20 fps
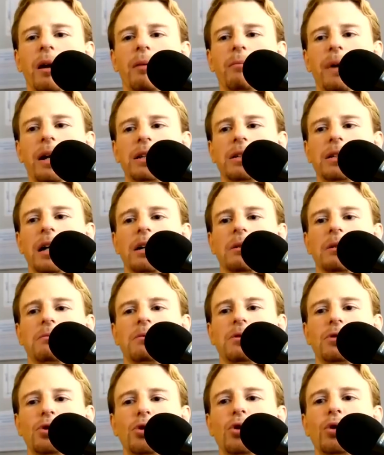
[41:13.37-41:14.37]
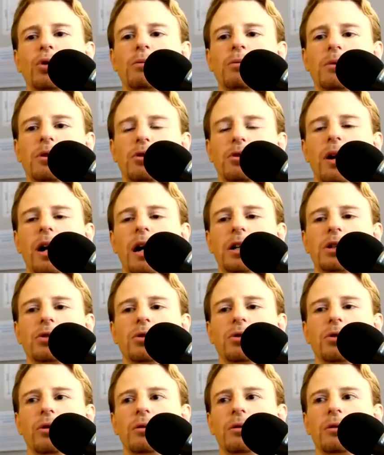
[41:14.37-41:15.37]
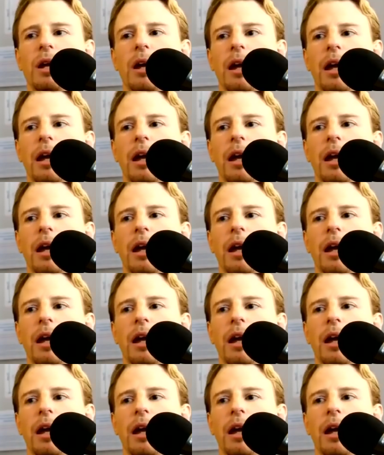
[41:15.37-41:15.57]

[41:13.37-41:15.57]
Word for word: But I do try to,